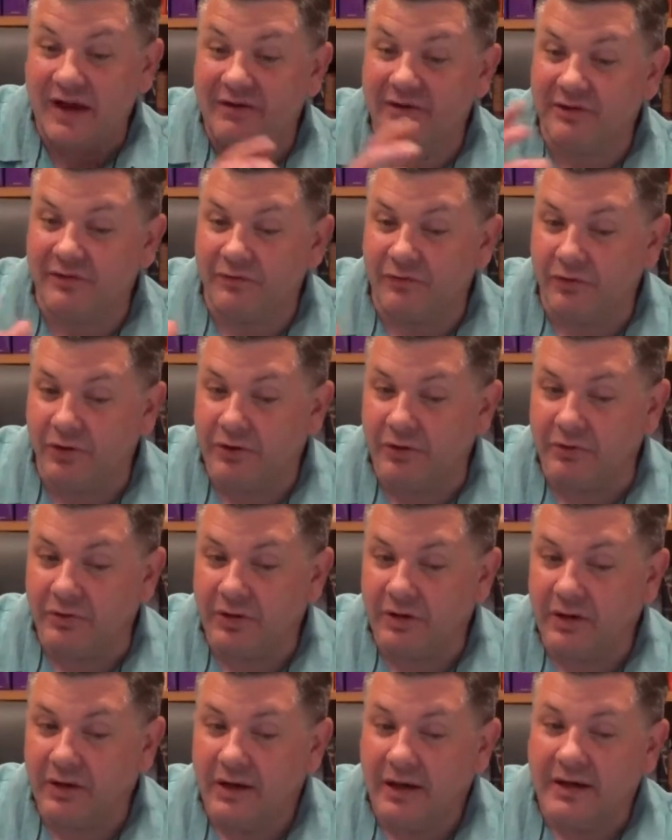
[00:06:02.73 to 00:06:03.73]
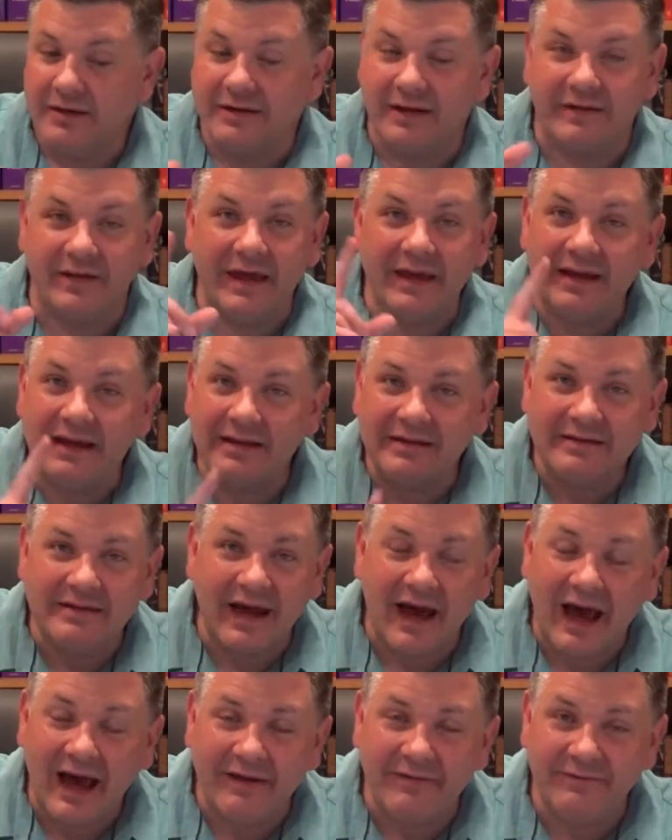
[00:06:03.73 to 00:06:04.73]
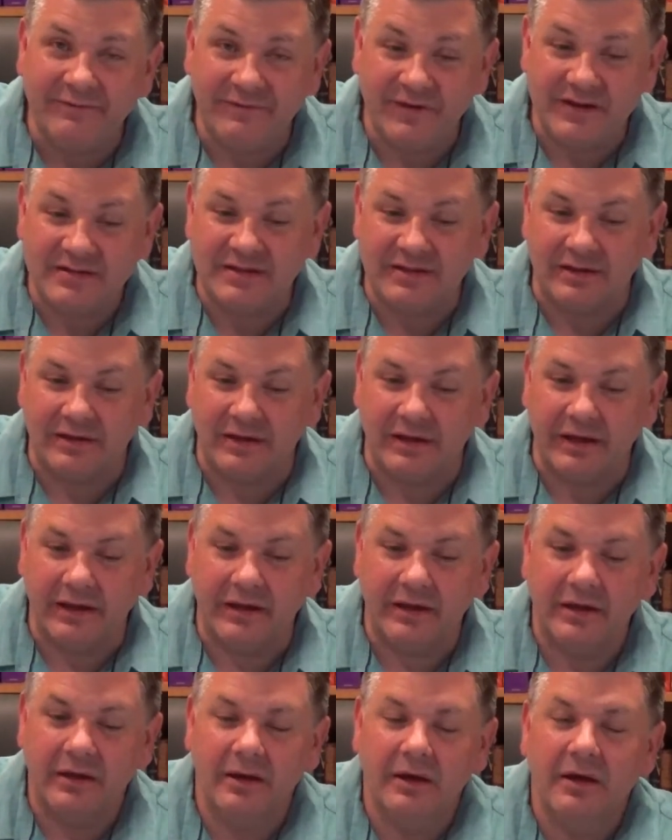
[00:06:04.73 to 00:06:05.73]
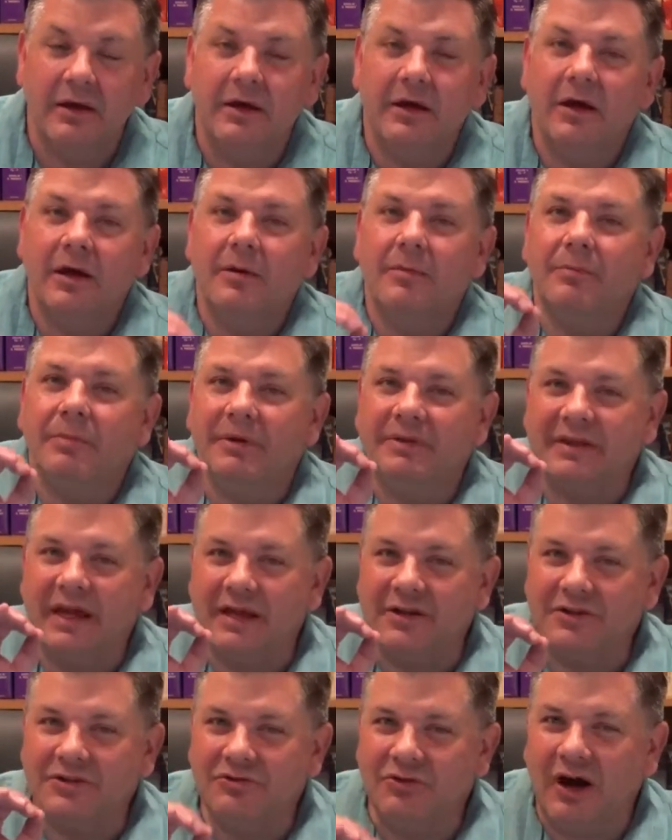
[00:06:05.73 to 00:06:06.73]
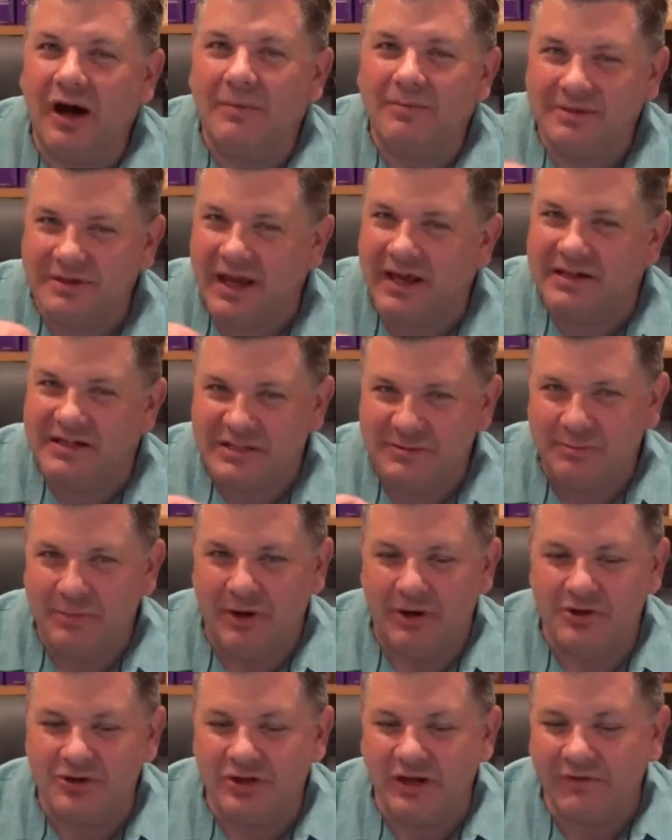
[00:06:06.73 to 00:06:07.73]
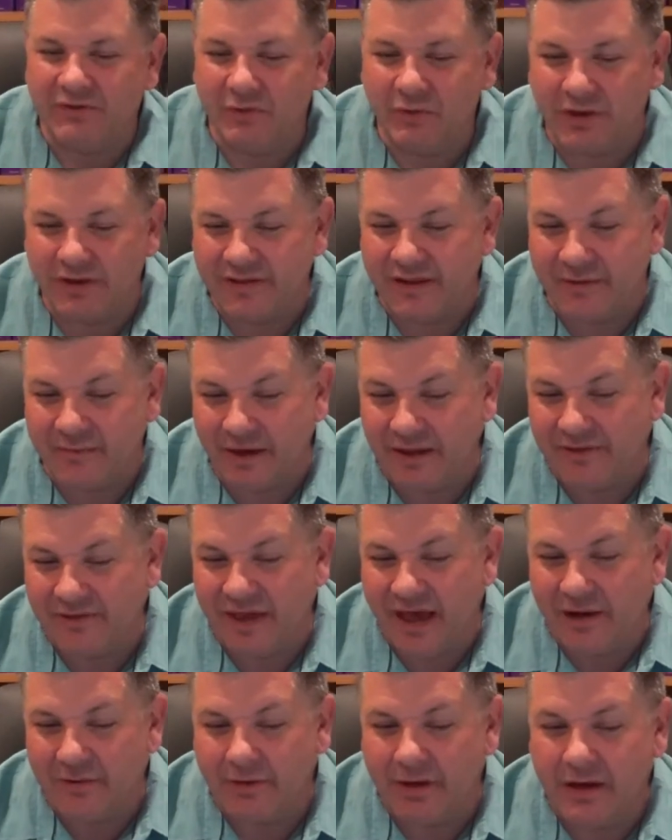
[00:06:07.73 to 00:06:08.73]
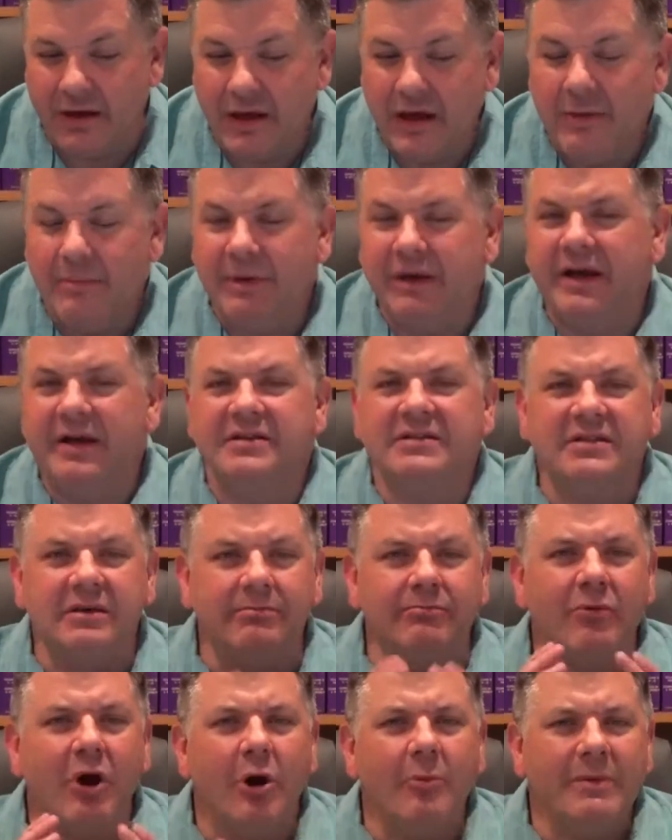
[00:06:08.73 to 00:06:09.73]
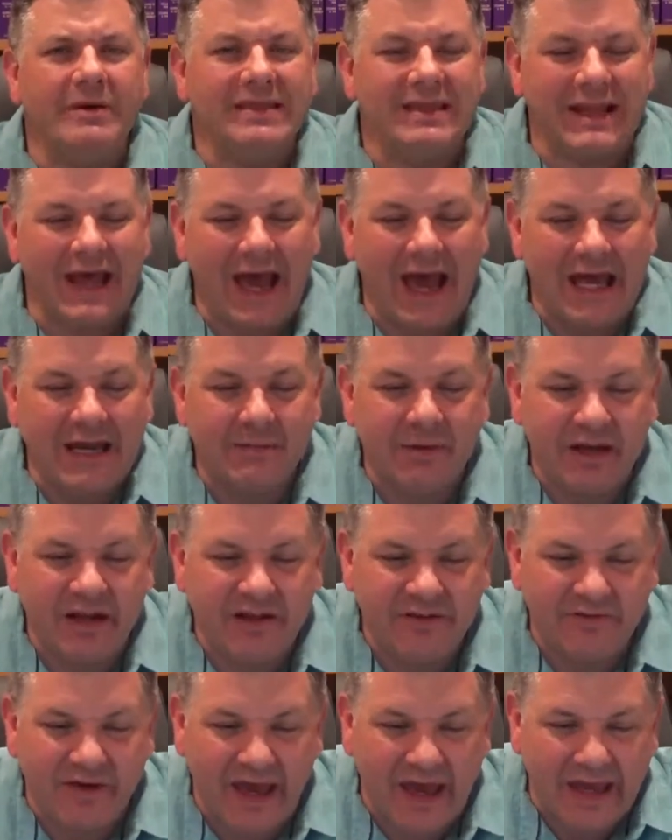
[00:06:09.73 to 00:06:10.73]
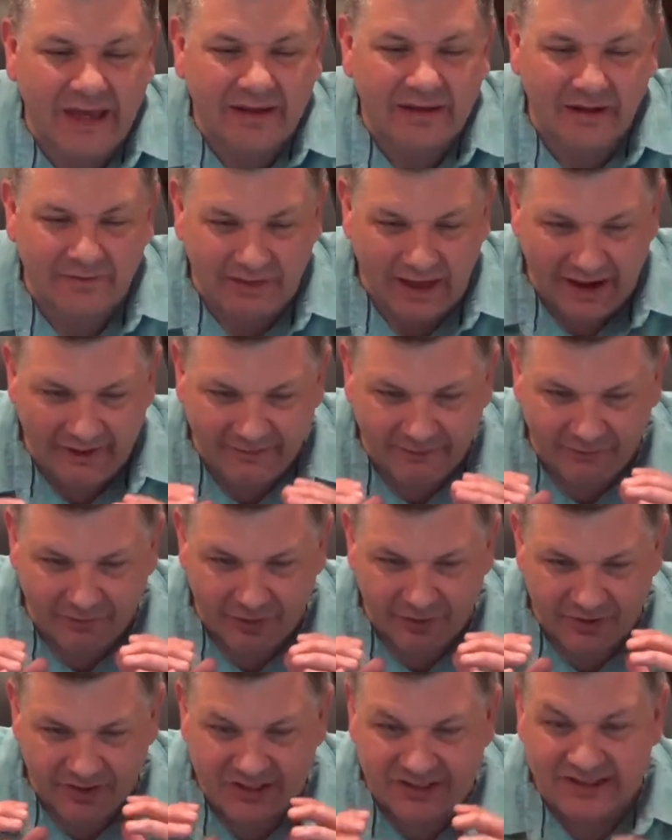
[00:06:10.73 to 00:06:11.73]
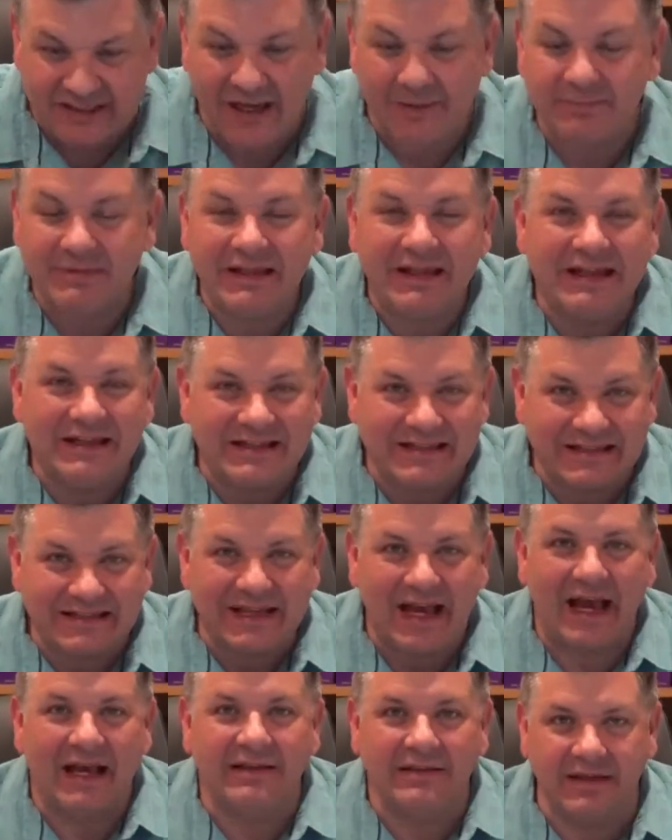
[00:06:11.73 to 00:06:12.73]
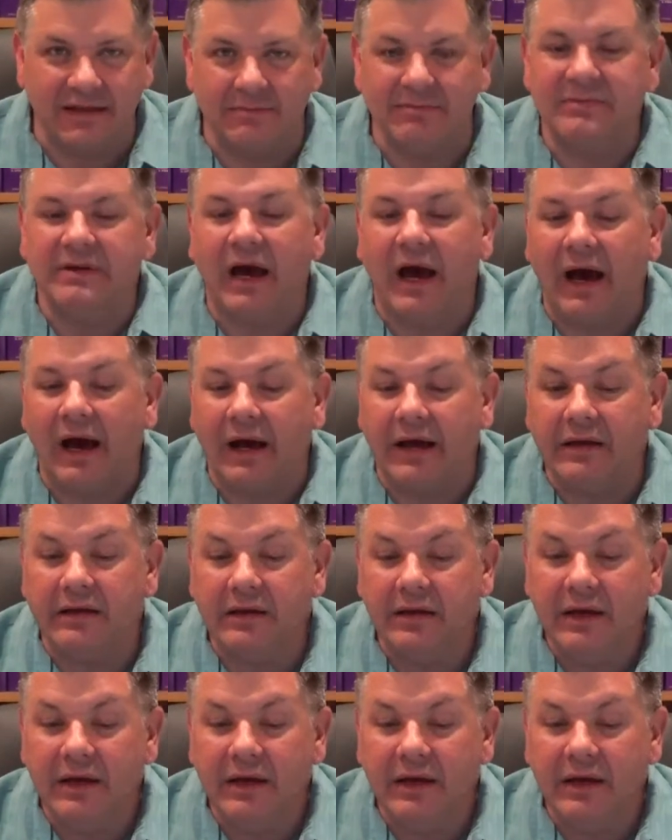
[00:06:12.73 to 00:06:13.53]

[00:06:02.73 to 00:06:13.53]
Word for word: of the fruit. Now, they didn't die physically, but they dropped dead spiritually, if you want to think about it that way. Because the moment that Adam and Eve ate of that fruit, something inside them died.